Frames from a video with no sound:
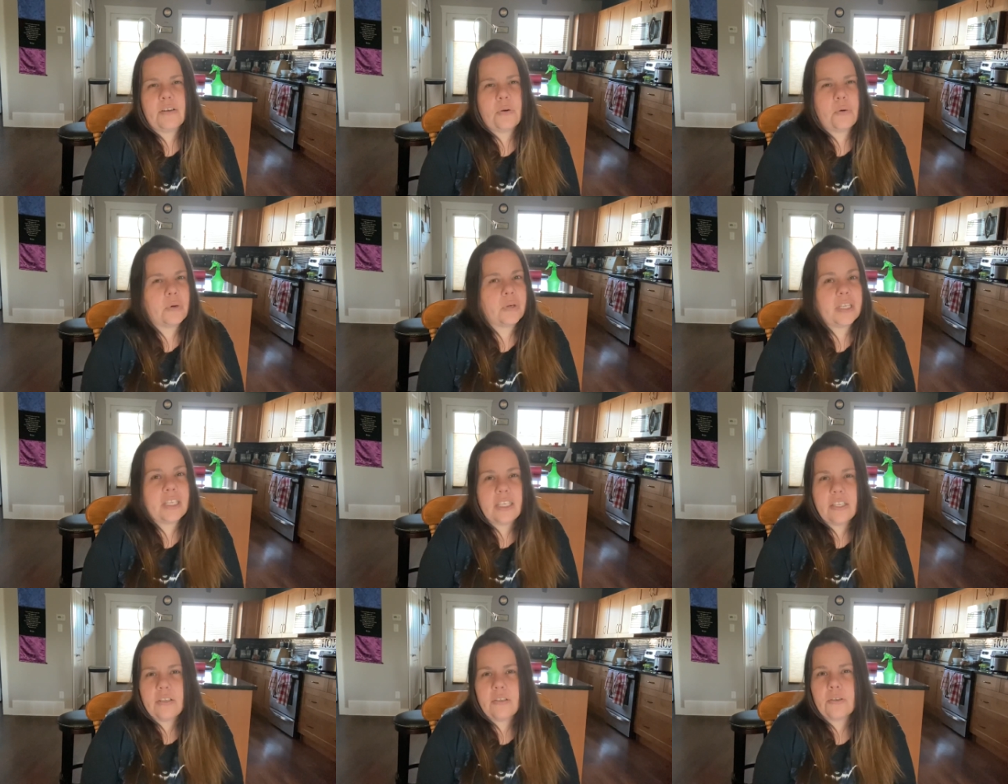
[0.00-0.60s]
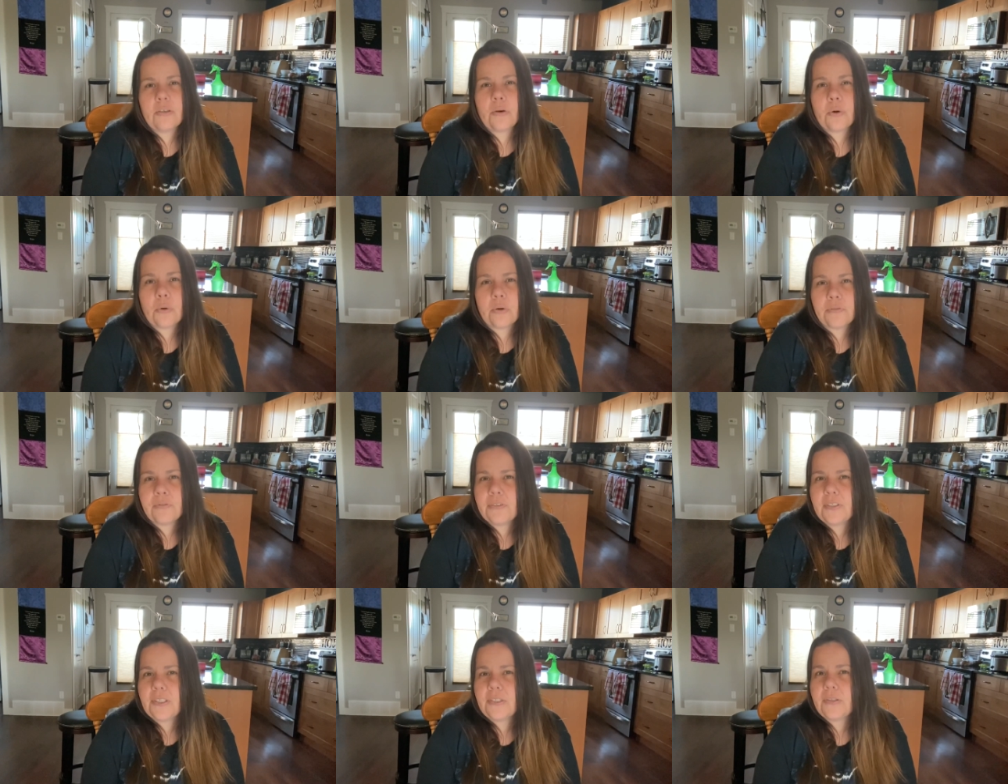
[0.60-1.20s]
or hear or
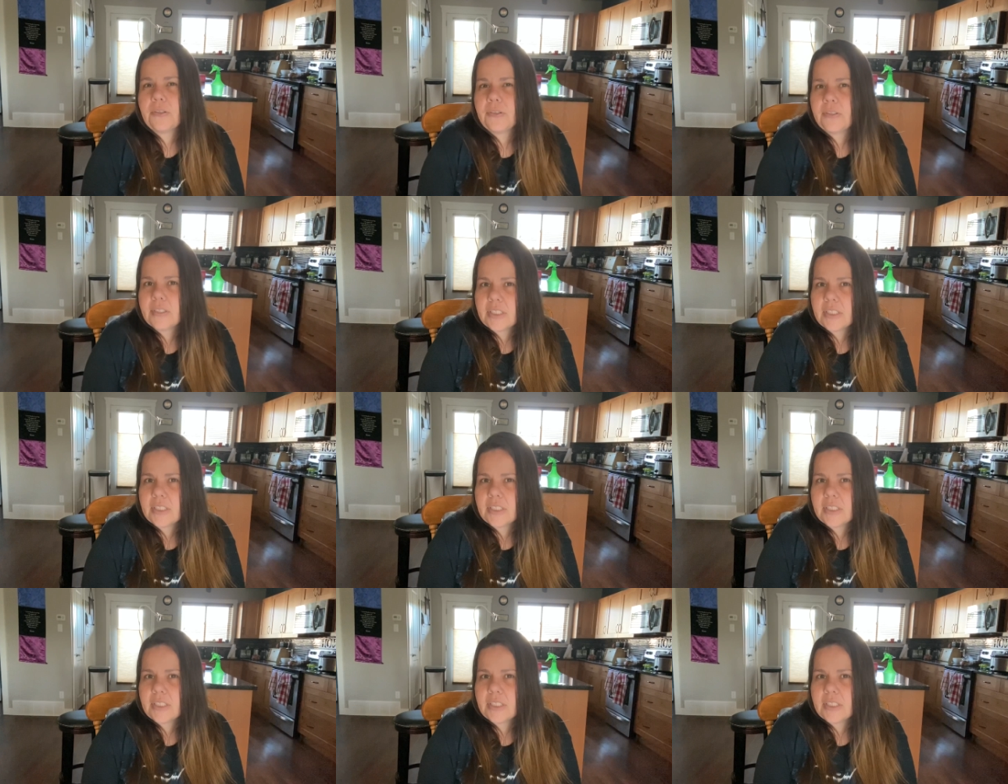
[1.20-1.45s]
feel or